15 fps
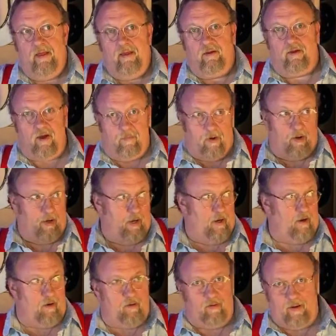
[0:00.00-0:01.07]
Come on
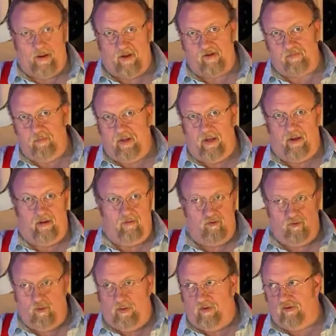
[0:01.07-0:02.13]
here, ask me,
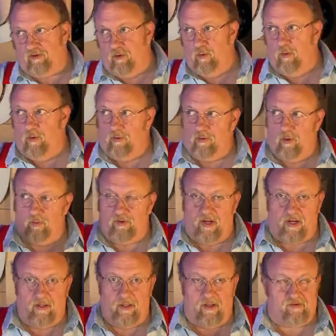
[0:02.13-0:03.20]
join the school, go take
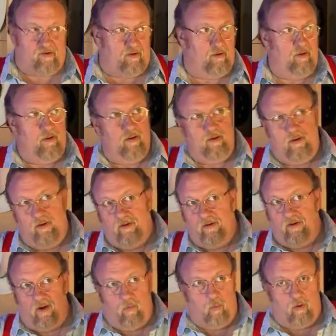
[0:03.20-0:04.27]
a lesson,
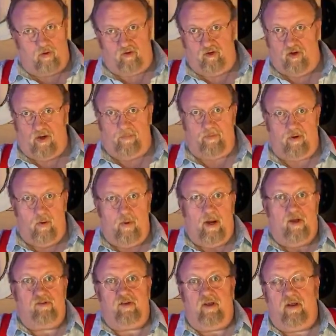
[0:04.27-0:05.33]
a workshop,
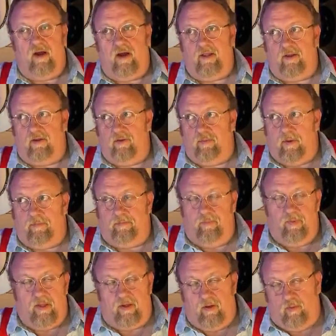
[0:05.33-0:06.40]
go ask a guy that,
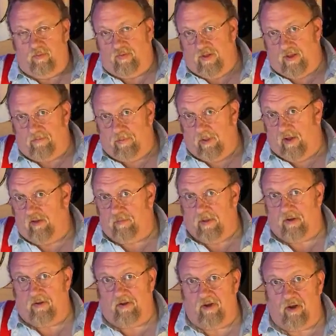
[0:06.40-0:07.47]
that you think plays
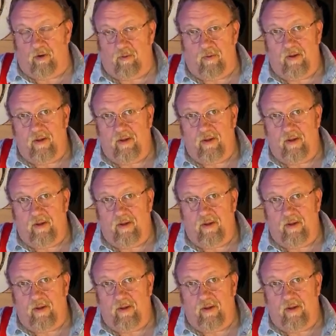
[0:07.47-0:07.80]
better than you.